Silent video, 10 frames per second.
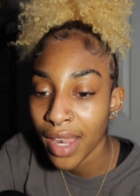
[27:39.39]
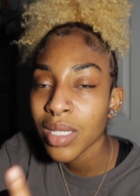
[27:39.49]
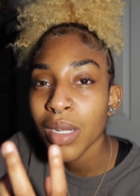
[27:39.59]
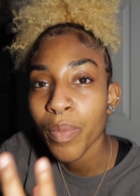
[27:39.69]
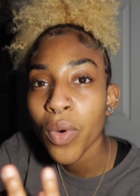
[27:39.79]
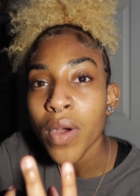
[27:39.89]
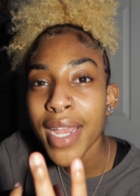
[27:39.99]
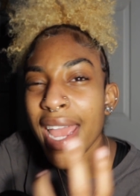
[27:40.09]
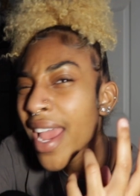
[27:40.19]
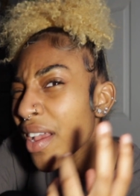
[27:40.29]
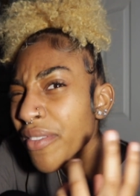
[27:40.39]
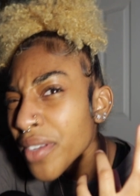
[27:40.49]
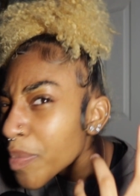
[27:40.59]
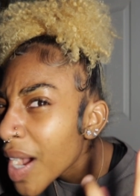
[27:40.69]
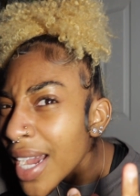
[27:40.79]
to the point
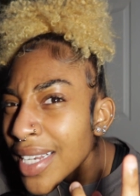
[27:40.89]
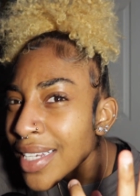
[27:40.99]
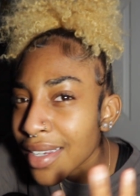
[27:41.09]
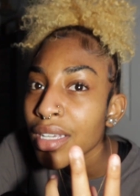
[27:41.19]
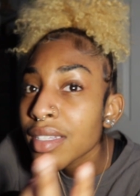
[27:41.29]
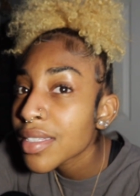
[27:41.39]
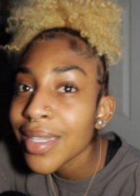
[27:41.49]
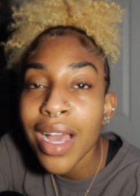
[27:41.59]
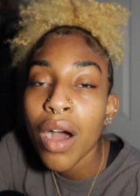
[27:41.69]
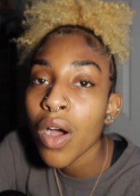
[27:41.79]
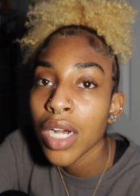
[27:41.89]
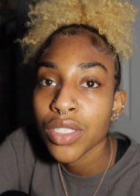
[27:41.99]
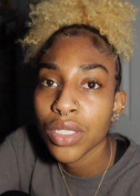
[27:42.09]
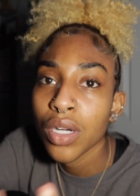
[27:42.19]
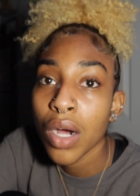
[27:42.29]
everybody can see how hard
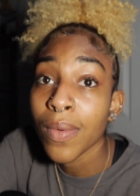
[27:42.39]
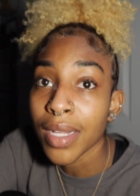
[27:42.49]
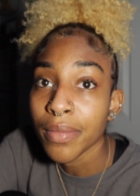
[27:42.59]
you're going.